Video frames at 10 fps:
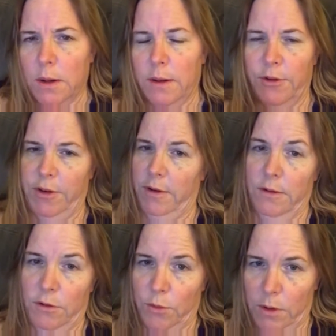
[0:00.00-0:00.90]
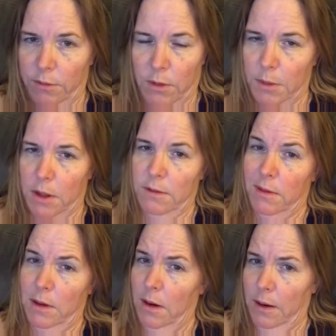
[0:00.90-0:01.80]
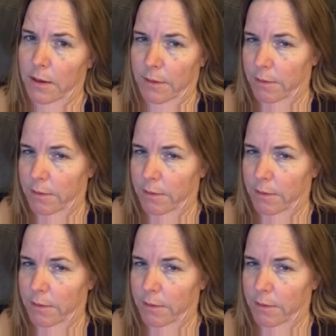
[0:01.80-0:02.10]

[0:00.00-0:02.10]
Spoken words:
She says he's 24, but he's not.